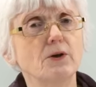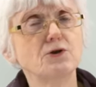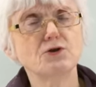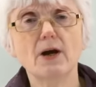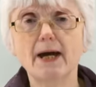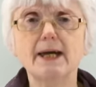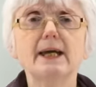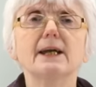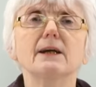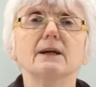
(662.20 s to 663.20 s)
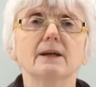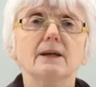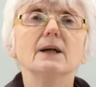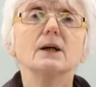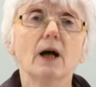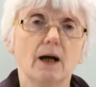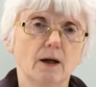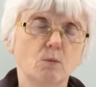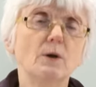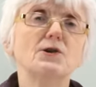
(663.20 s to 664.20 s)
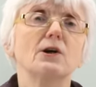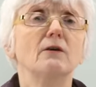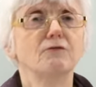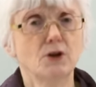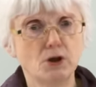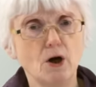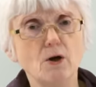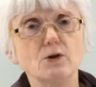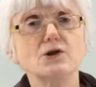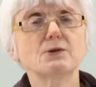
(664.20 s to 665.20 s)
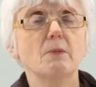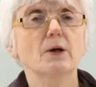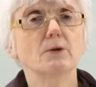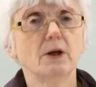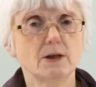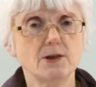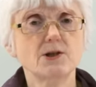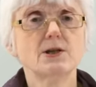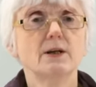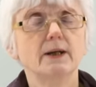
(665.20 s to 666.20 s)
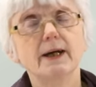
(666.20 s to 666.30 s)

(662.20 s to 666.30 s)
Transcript: the train which are for non-smokers.